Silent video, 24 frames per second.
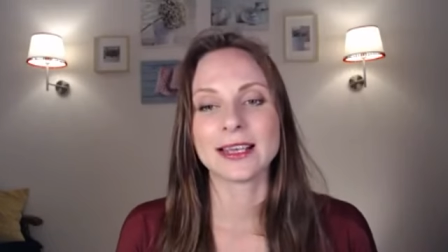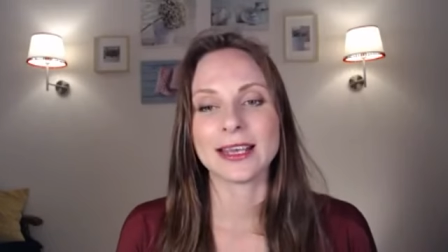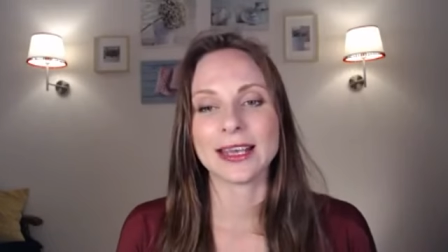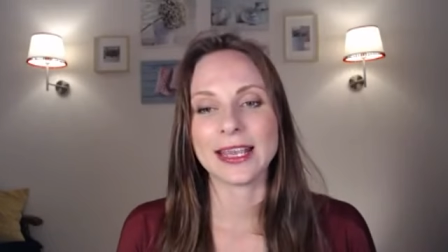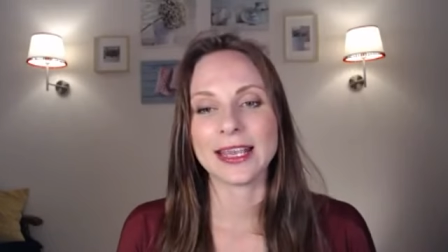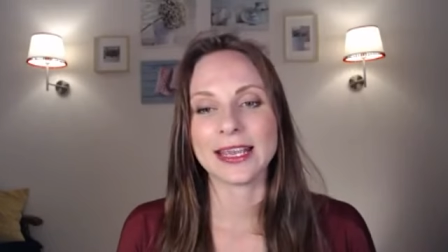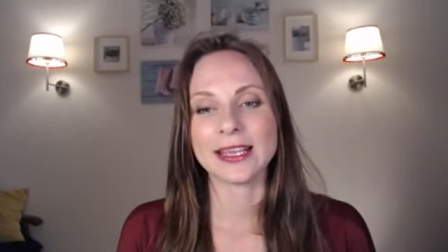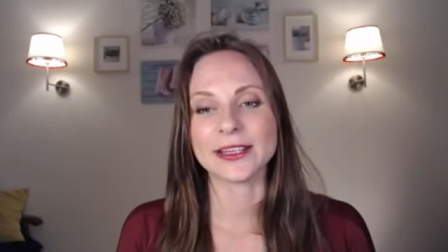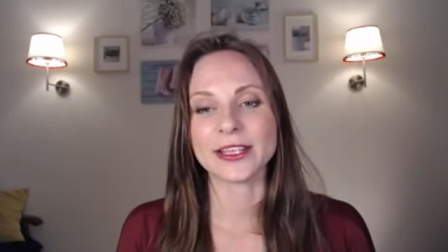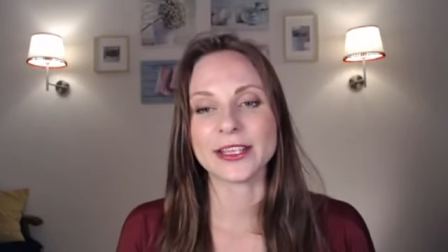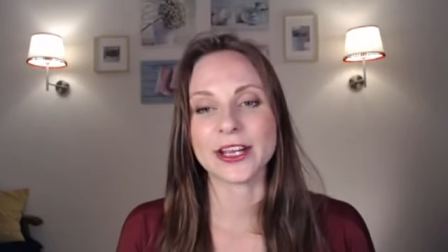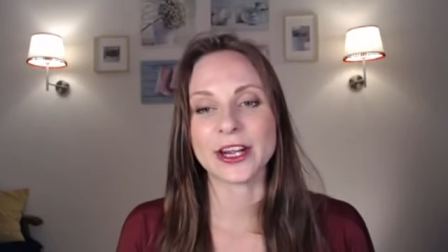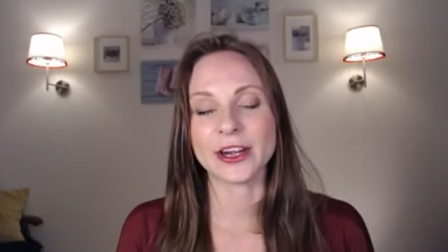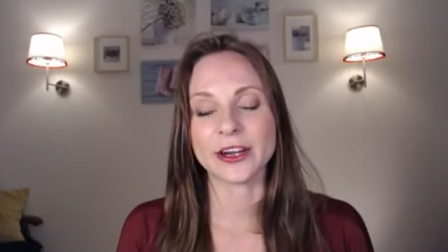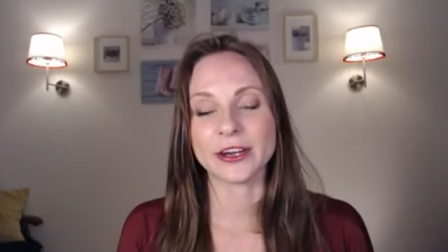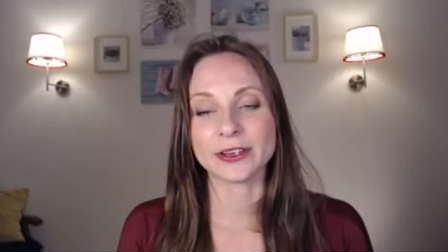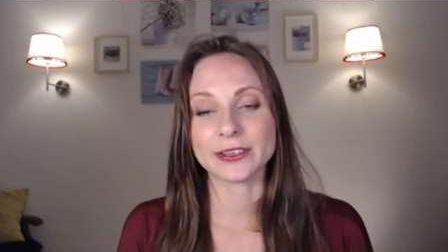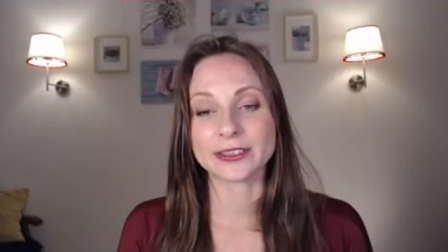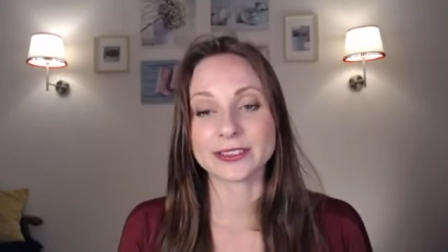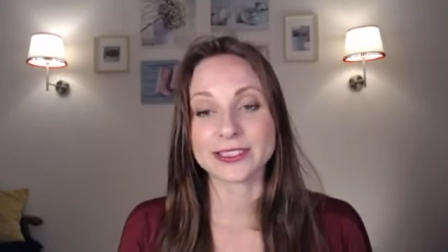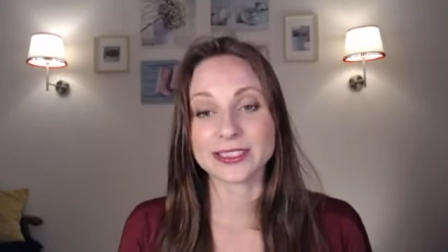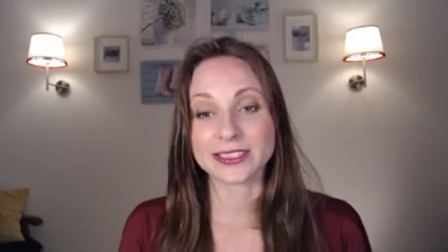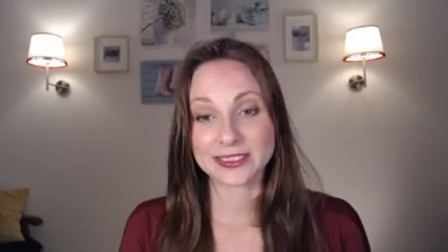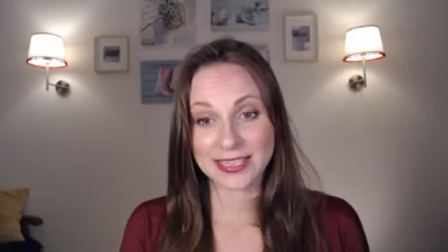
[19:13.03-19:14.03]
in our
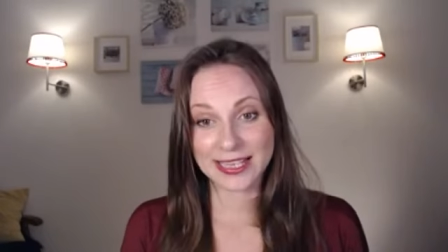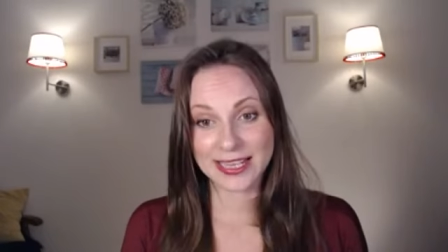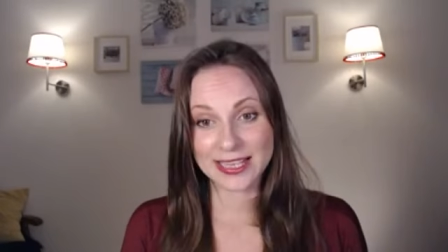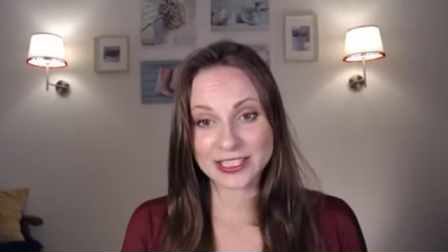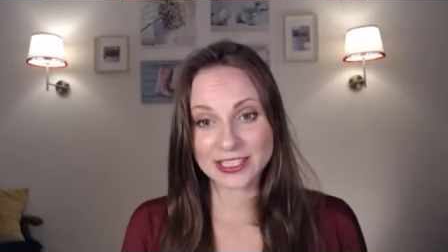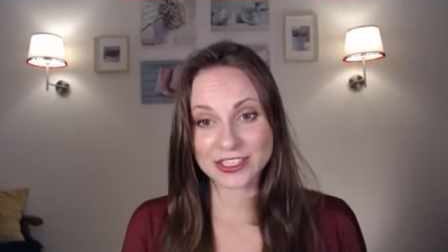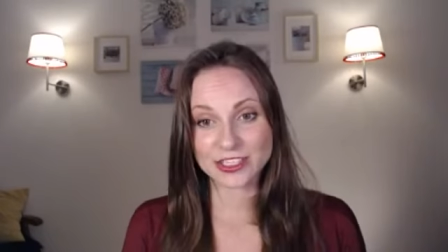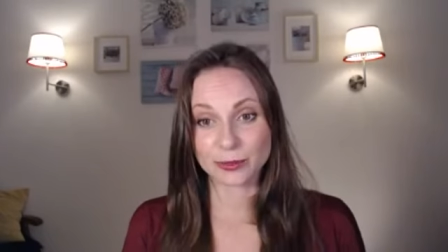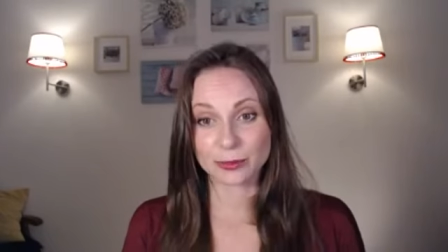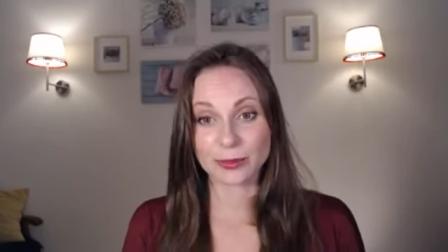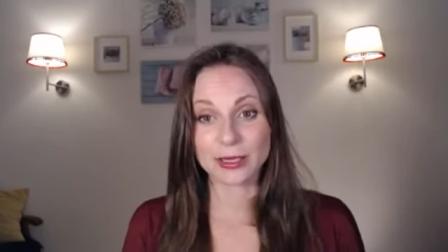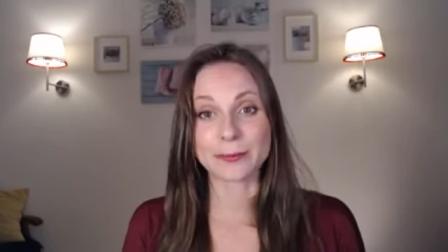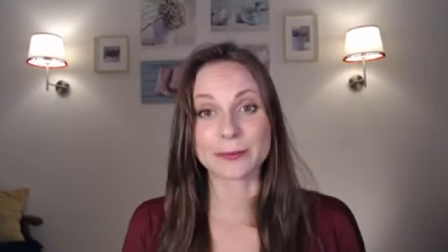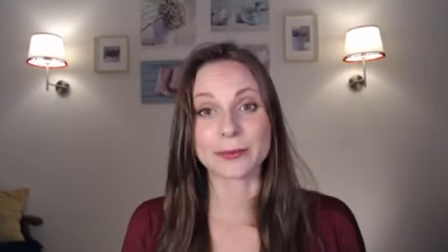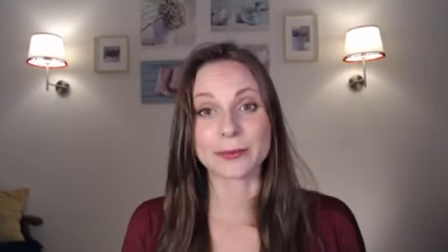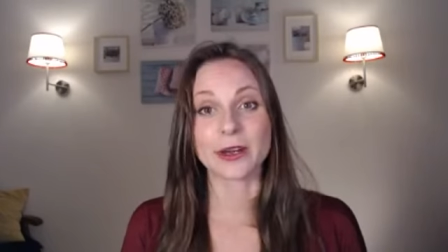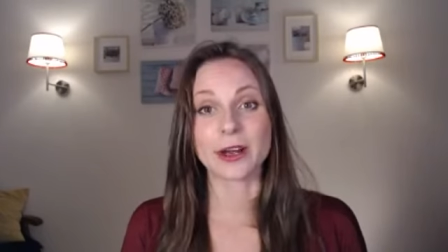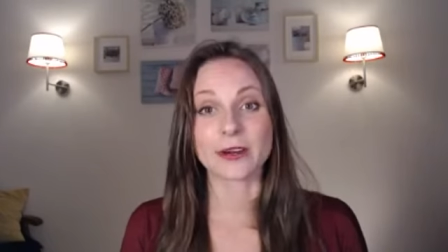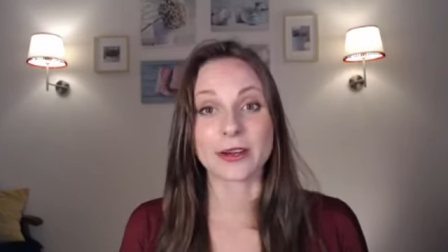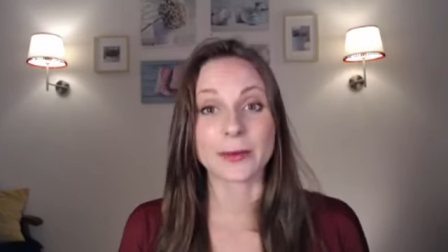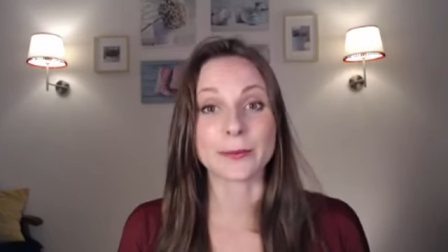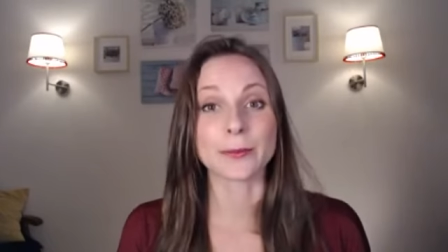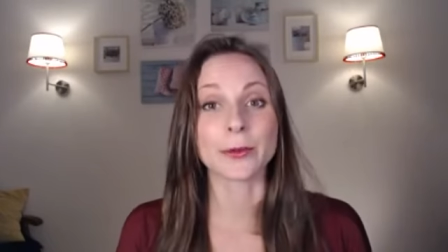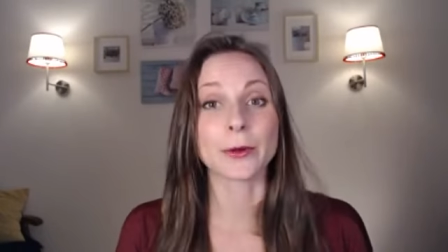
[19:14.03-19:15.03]
stage 3
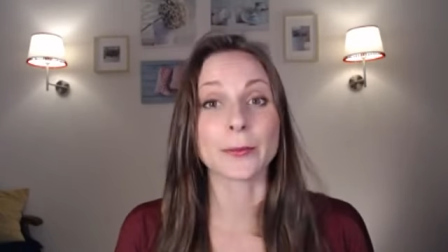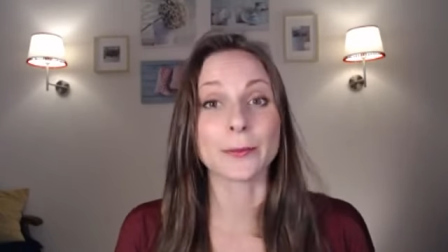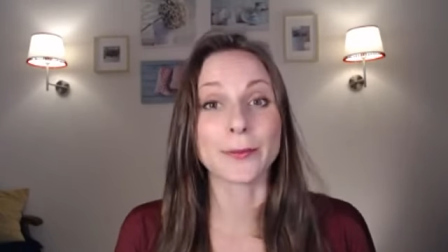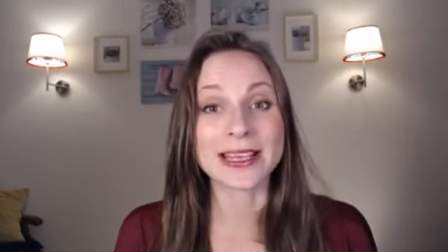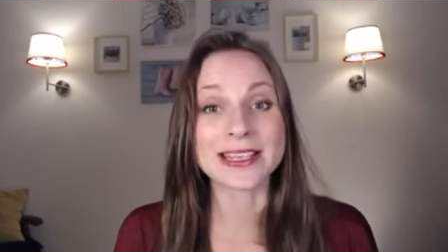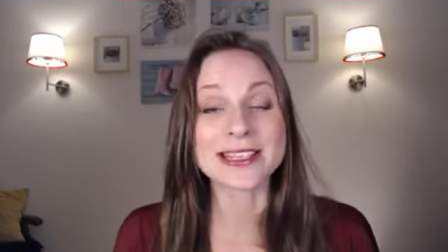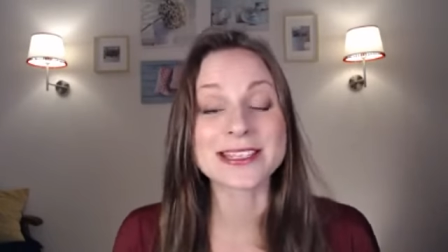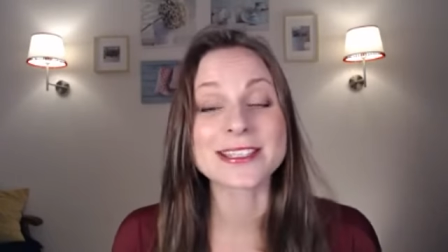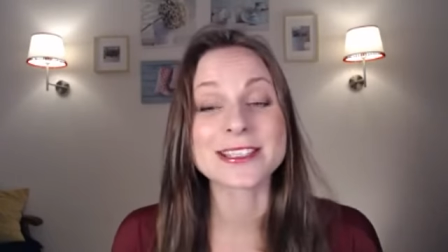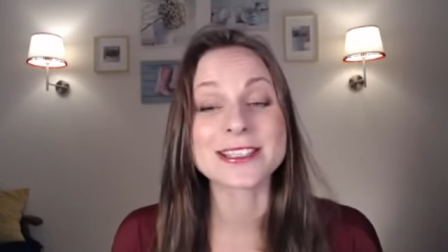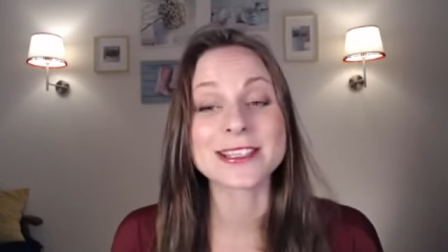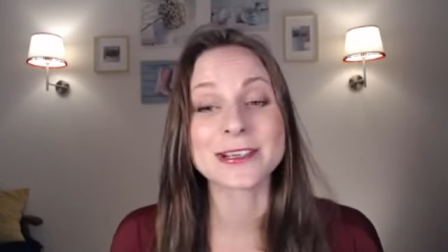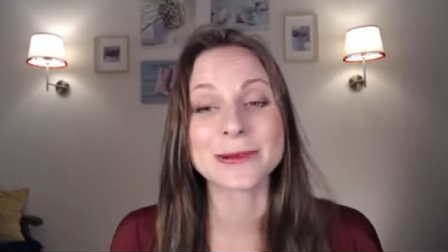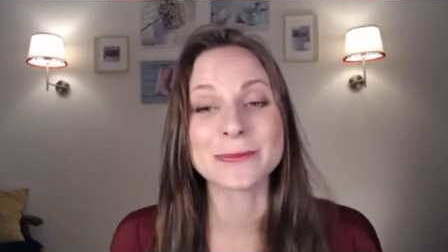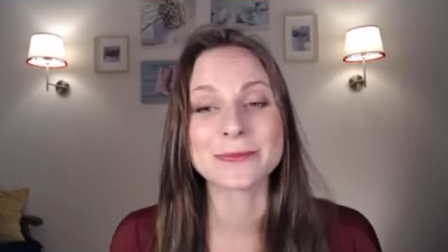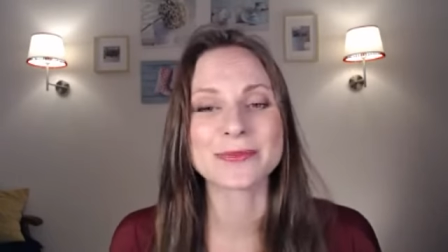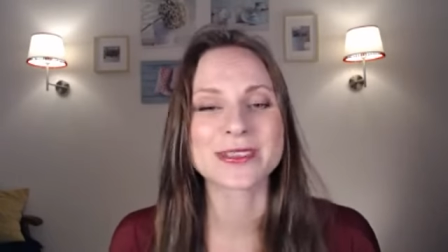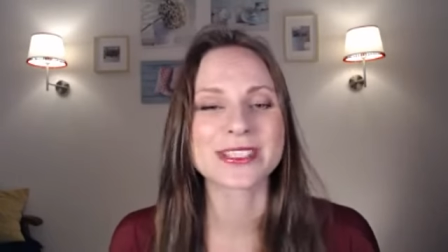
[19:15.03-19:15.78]
program Momentum.